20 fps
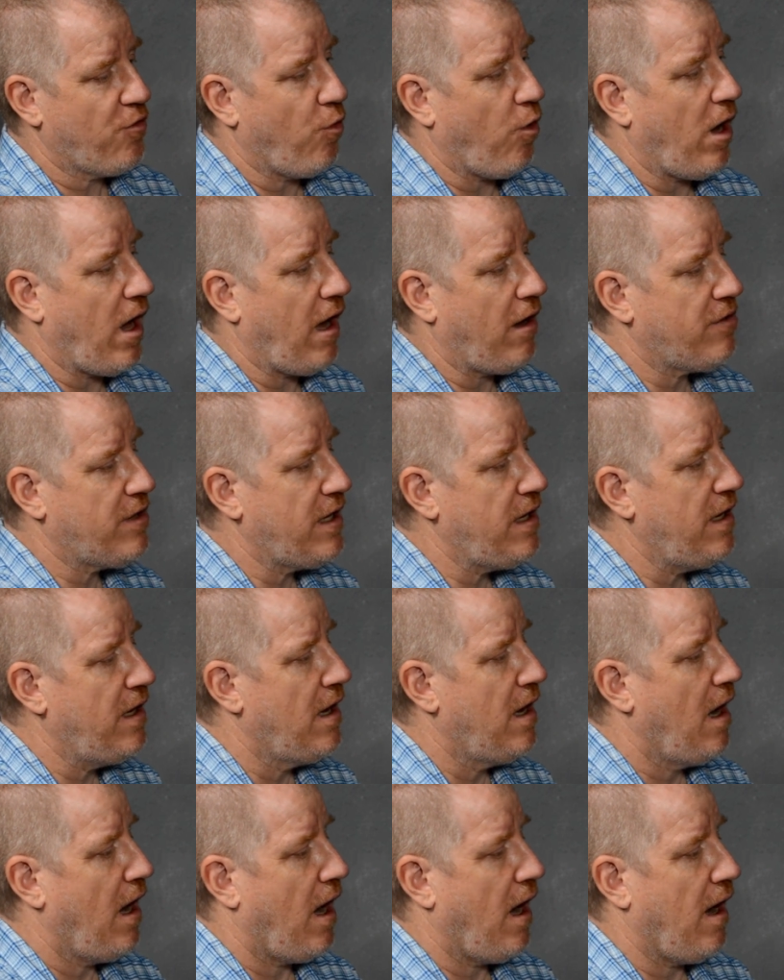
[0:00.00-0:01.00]
quality
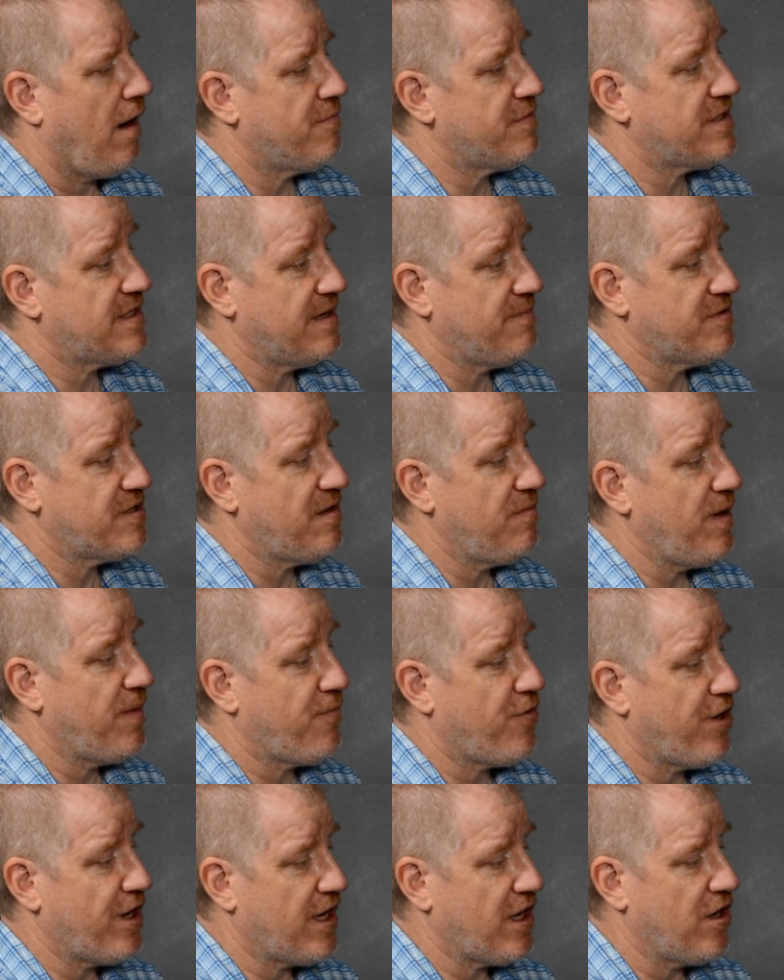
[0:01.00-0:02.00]
seems to be
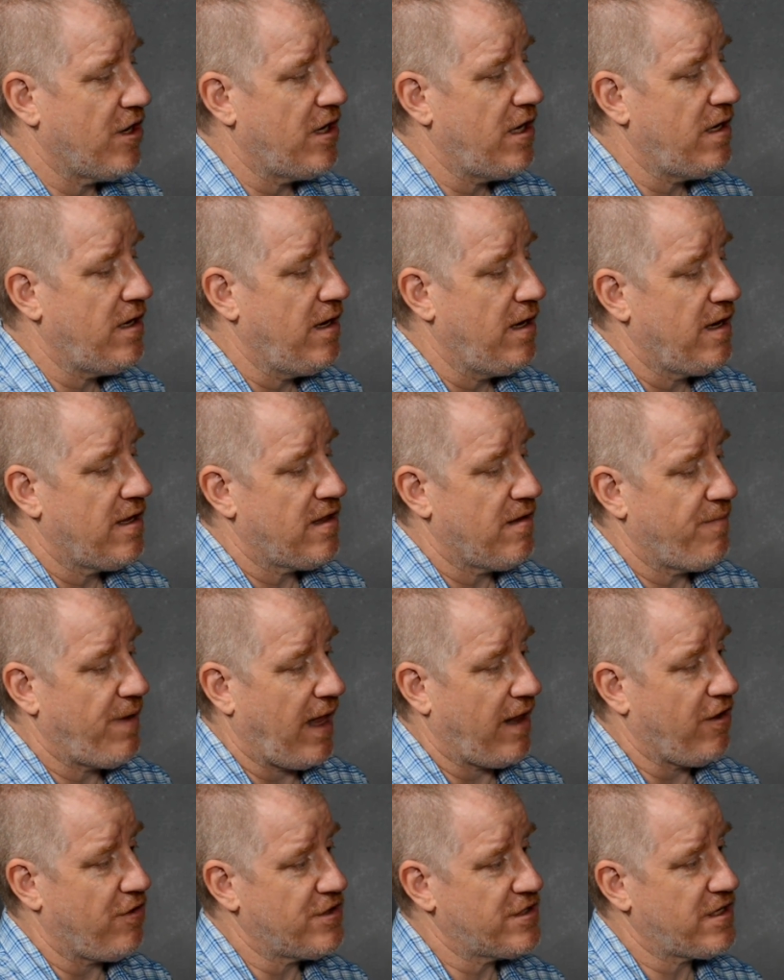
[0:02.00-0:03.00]
pretty good. The
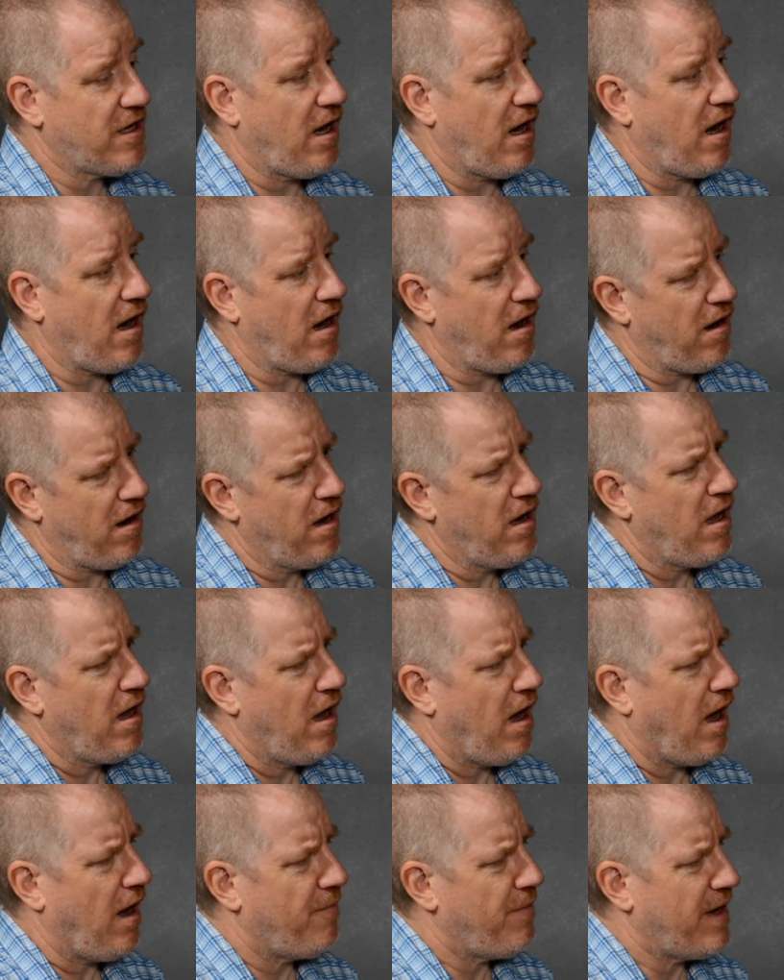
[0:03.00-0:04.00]
bellows are
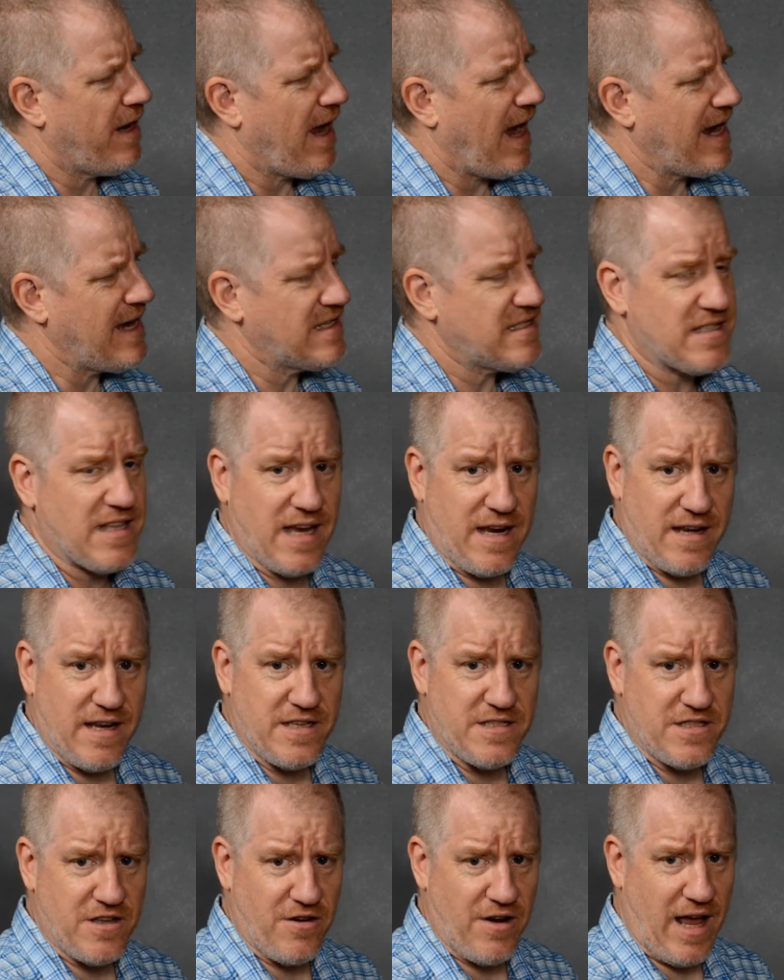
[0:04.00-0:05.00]
a nice
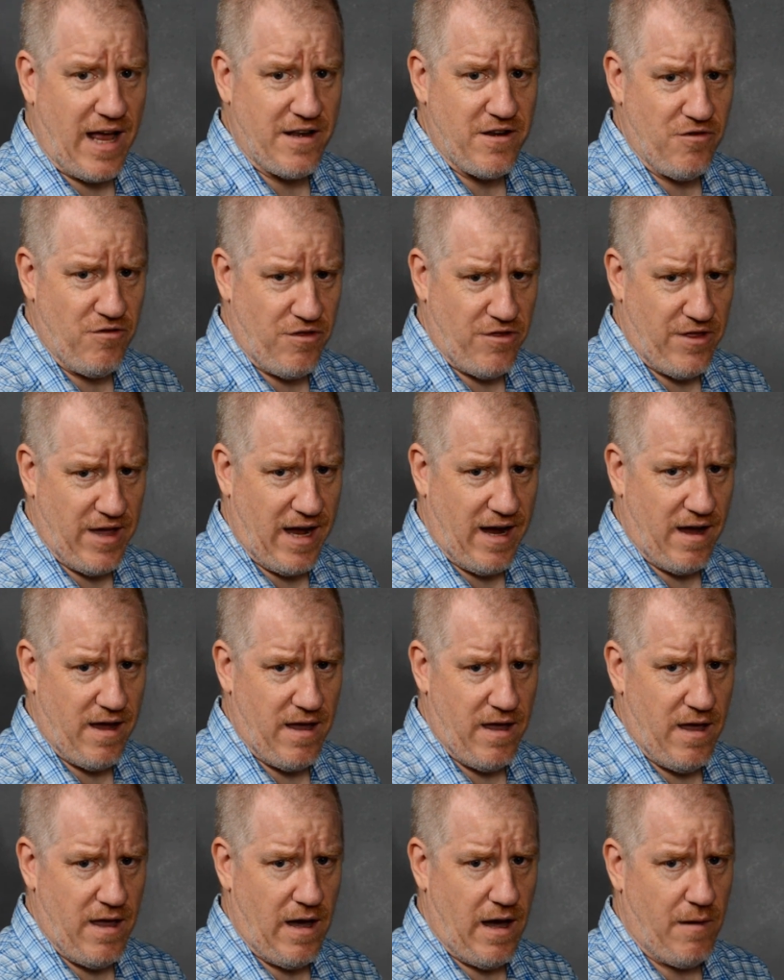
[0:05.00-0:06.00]
thickness. They're not too thick,
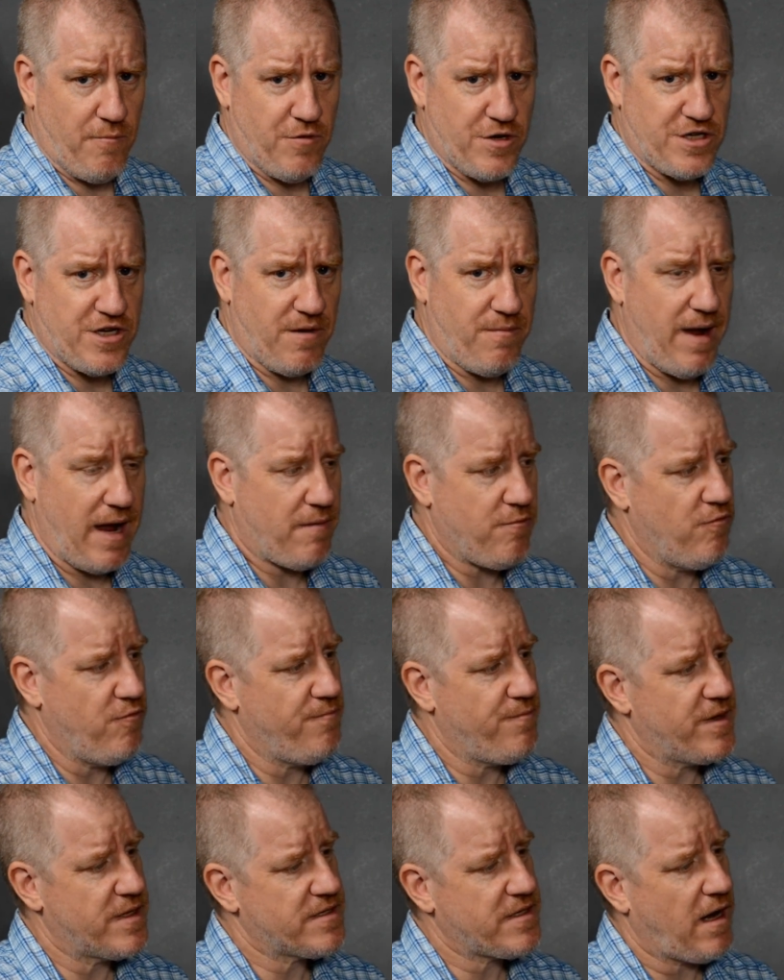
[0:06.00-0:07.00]
which can make
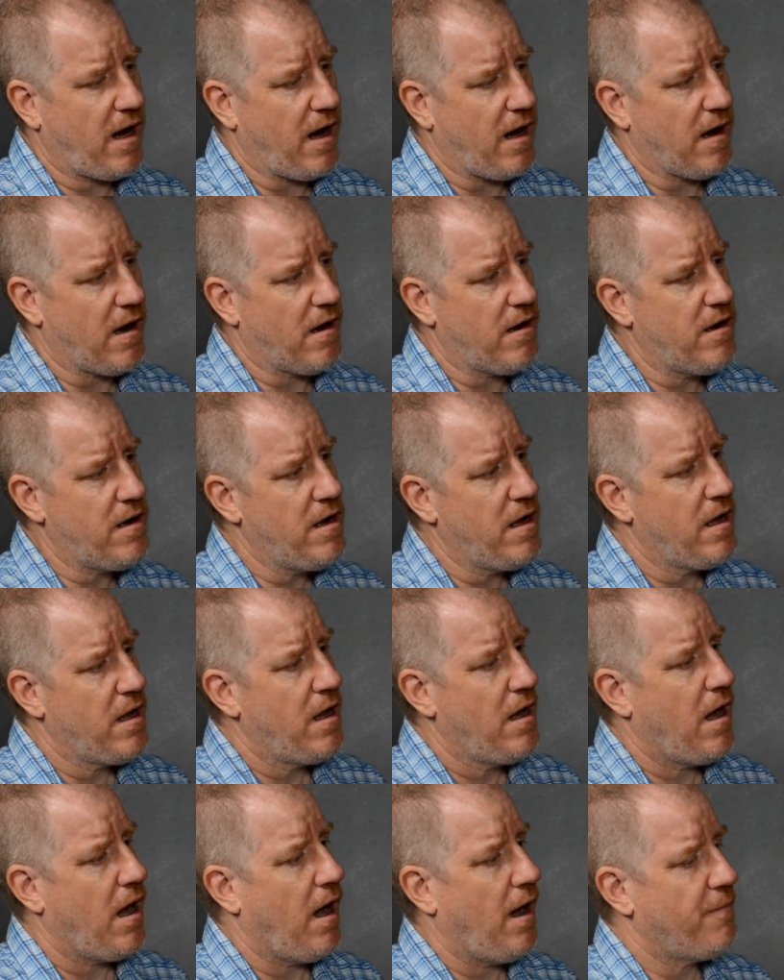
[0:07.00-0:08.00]
movements hard.
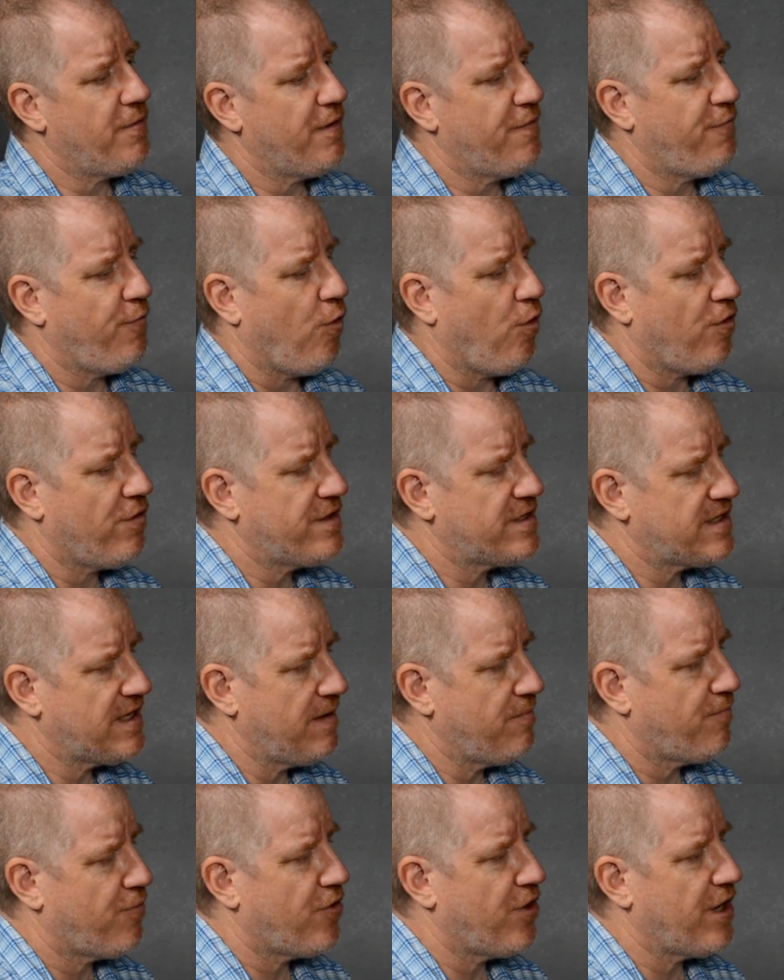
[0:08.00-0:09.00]
The folds
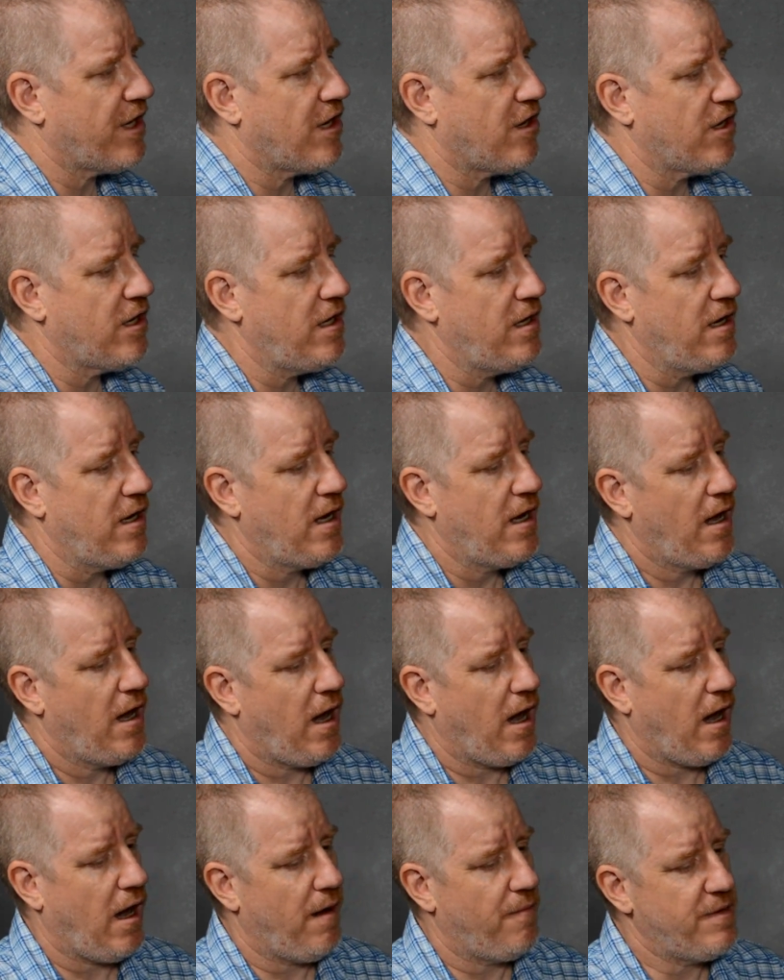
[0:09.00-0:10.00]
seem pretty good.
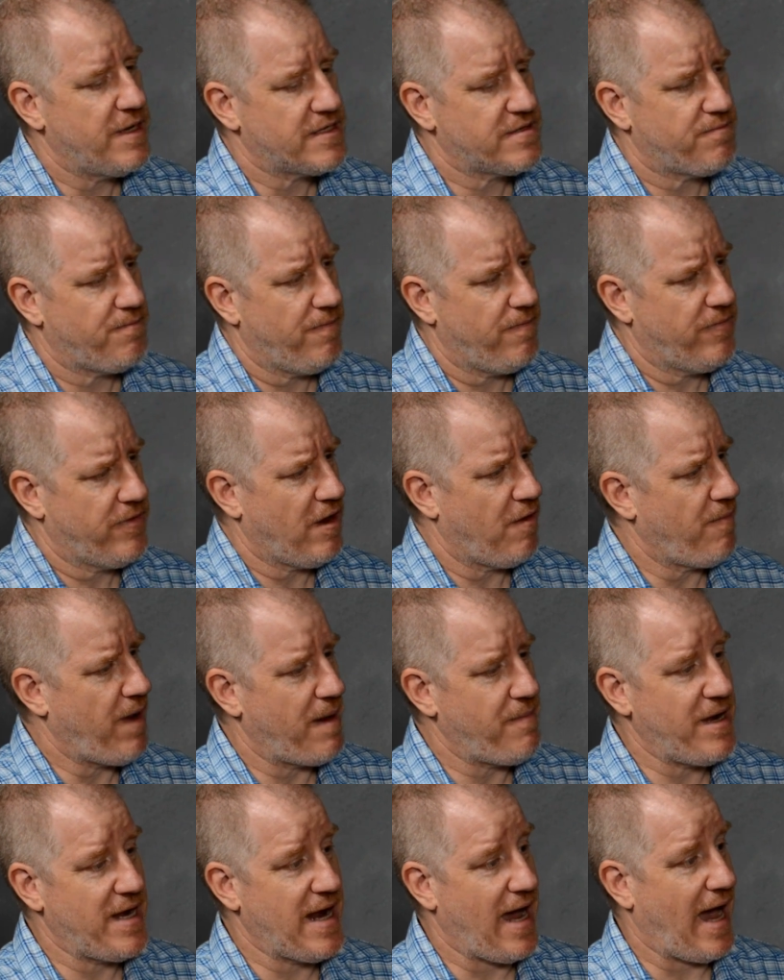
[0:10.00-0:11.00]
They're
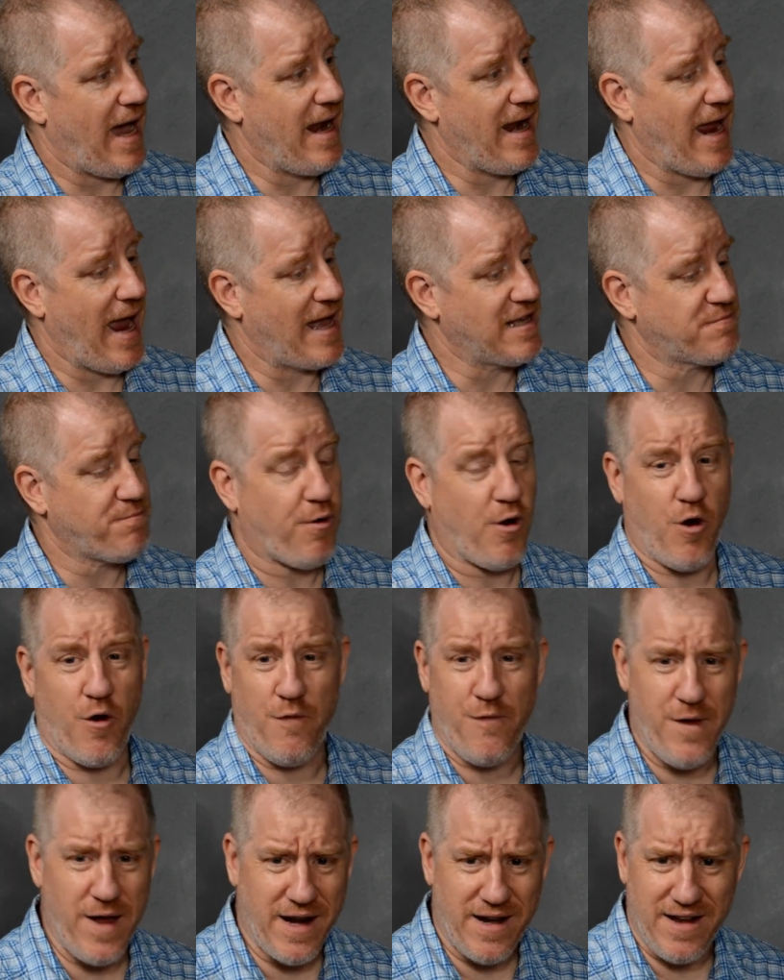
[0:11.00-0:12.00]
maybe not as
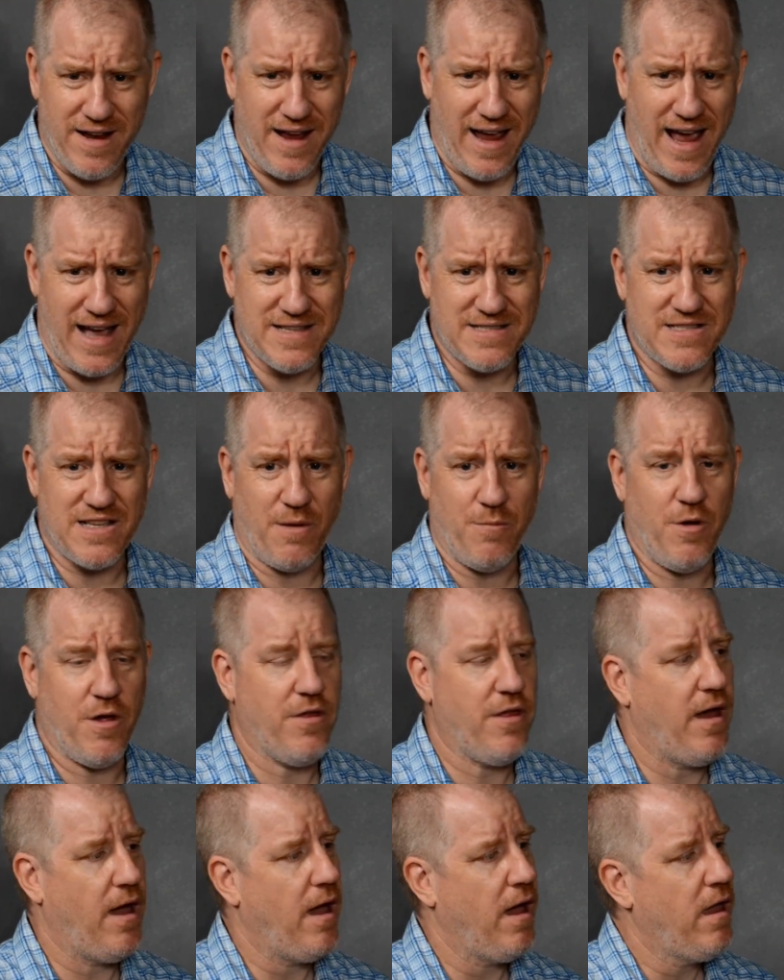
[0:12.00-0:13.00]
perfect as some
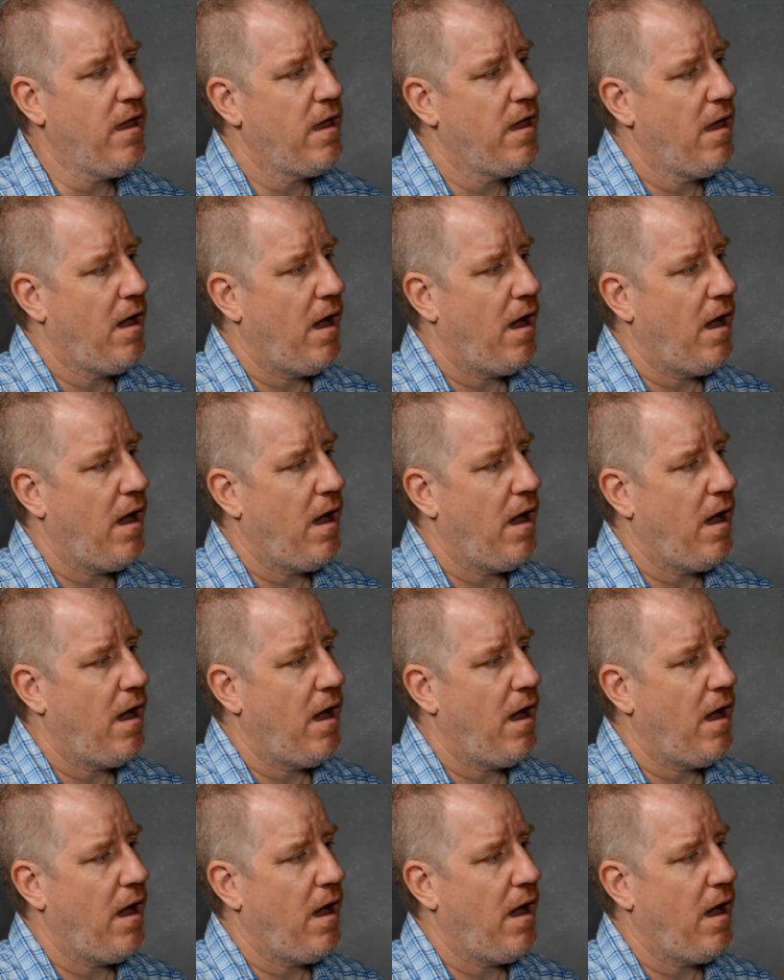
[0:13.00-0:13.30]
of the